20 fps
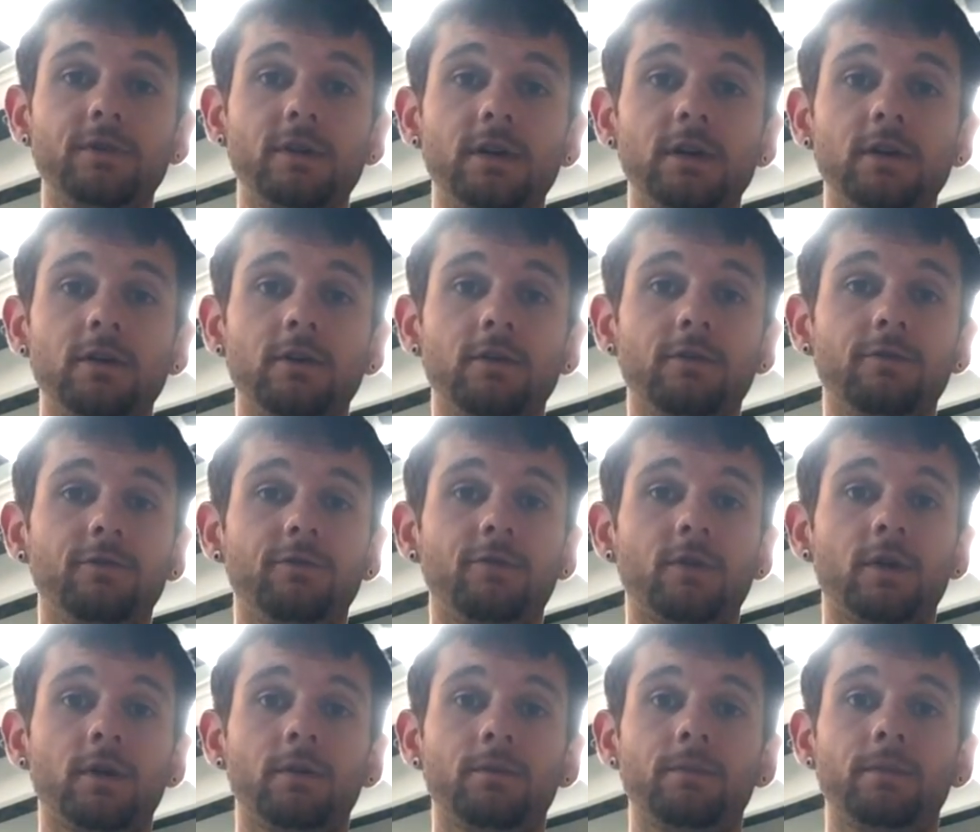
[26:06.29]
to hear
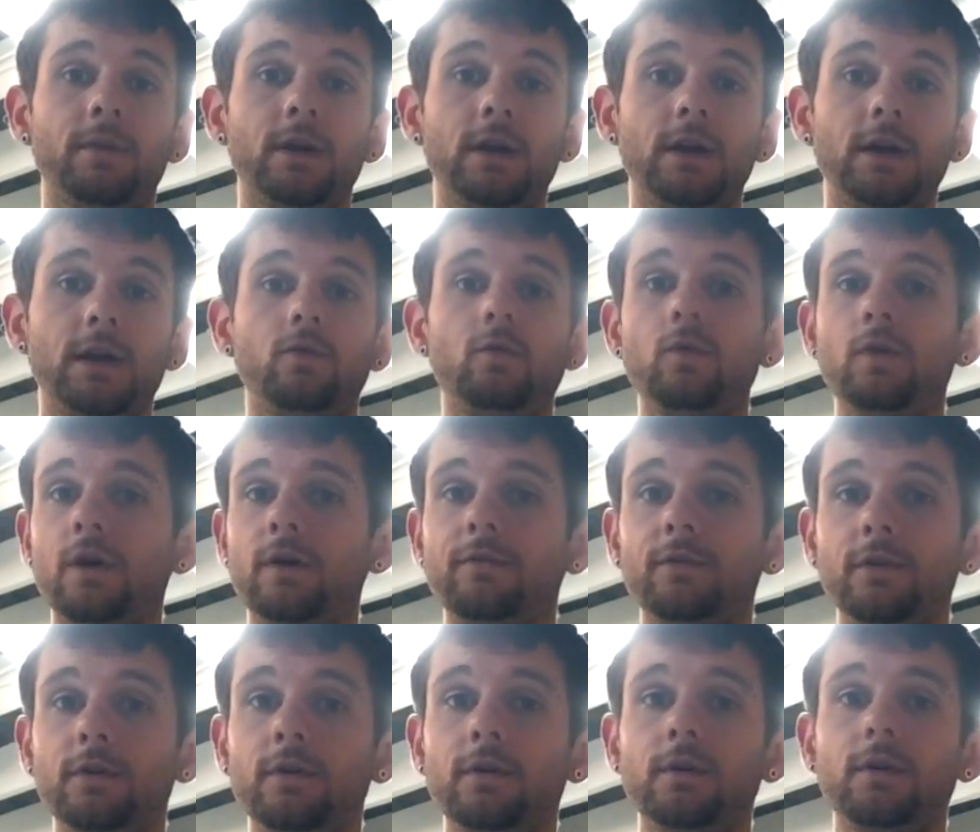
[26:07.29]
from
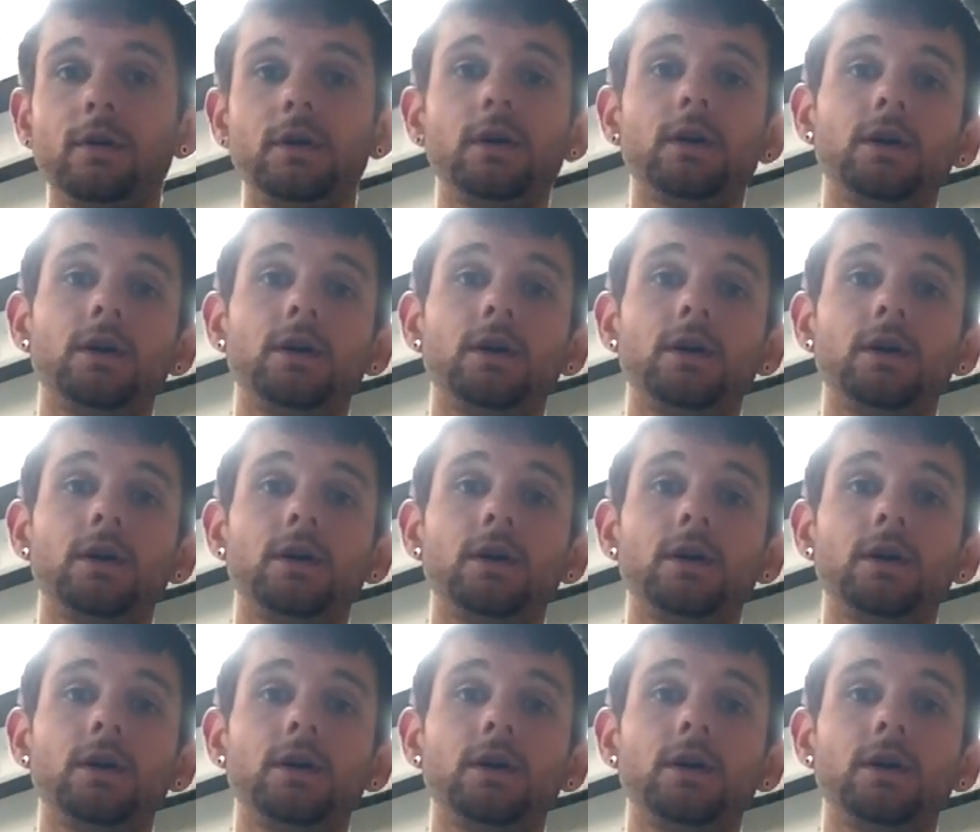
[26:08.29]
whoever.